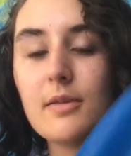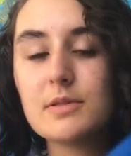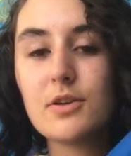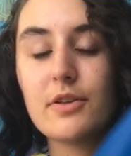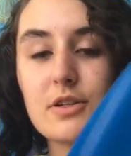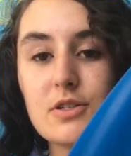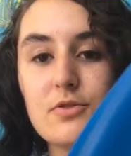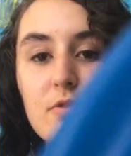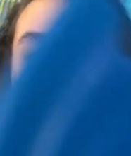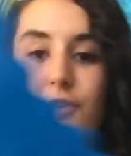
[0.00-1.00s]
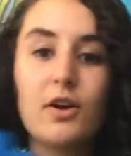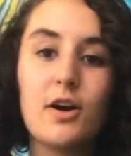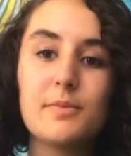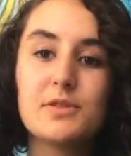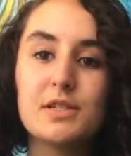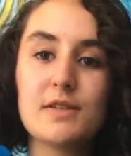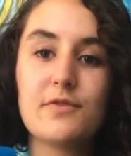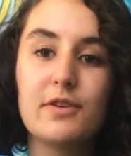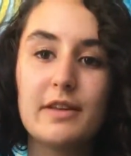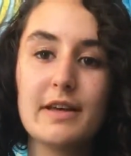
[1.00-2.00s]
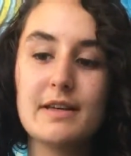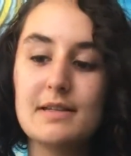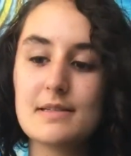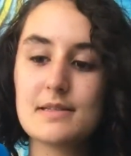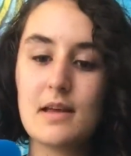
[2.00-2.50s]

So there's two different options for this.